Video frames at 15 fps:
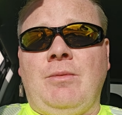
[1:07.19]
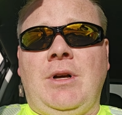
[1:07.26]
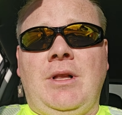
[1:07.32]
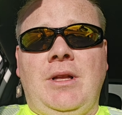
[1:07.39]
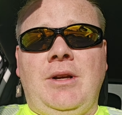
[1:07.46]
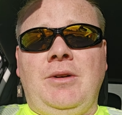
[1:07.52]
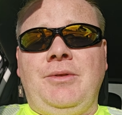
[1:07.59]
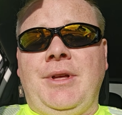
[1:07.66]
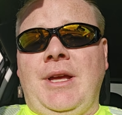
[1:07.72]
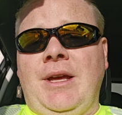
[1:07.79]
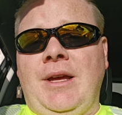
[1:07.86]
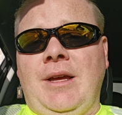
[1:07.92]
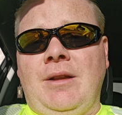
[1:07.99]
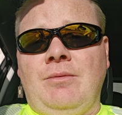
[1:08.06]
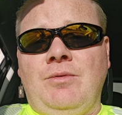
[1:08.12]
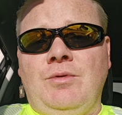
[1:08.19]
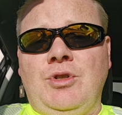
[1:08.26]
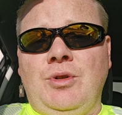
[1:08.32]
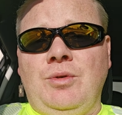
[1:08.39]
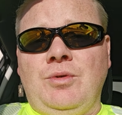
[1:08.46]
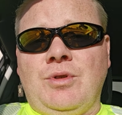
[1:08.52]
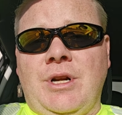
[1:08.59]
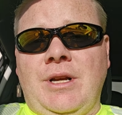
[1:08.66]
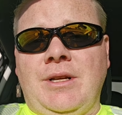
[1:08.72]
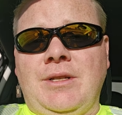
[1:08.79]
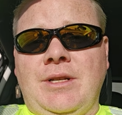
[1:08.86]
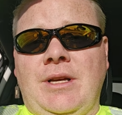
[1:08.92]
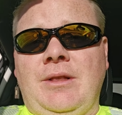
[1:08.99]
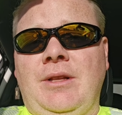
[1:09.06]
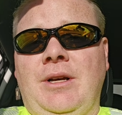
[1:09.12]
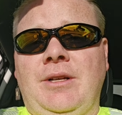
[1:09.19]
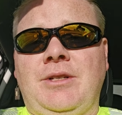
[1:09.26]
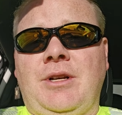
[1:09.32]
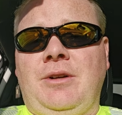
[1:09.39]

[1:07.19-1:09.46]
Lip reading: well, I only had two drinks at lunch.